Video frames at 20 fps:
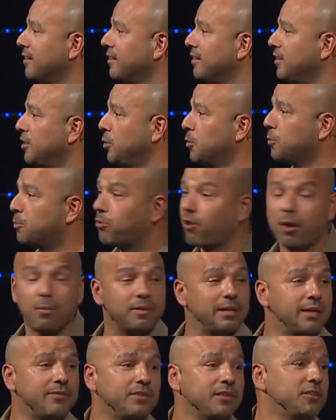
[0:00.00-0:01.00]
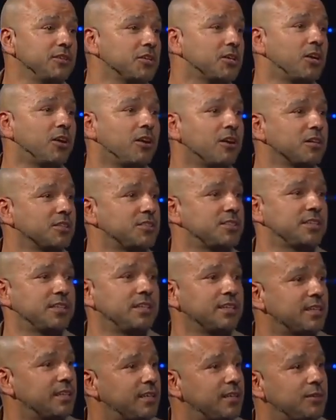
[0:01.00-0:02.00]
You were probably even in your car
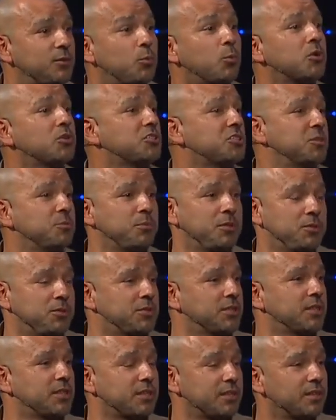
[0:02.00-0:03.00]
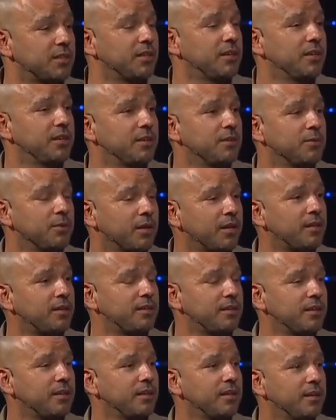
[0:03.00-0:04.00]
singing worship music, right?
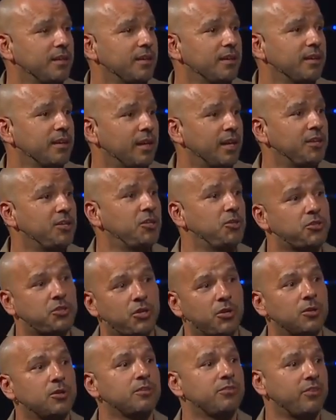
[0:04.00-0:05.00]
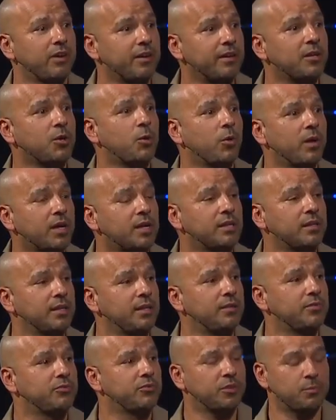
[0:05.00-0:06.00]
And you turned very quickly
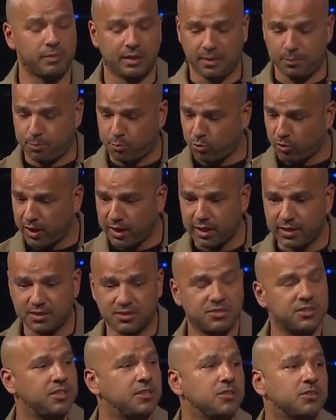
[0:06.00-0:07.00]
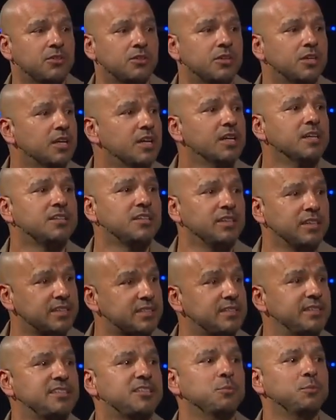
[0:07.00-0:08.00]
from a praise singer to
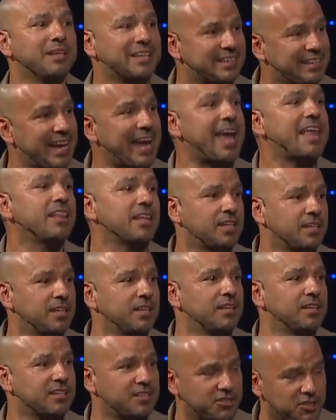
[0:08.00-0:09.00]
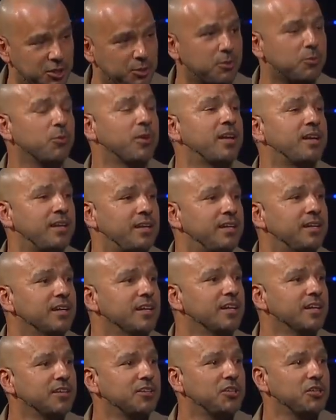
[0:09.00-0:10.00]
listening to Metallica because you were ready
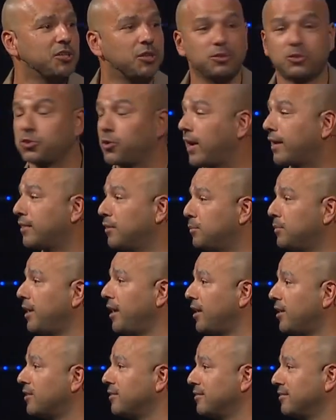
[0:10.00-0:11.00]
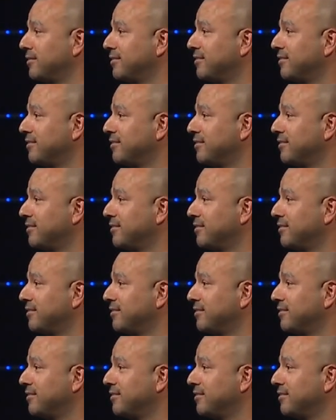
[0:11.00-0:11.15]
to go track them down.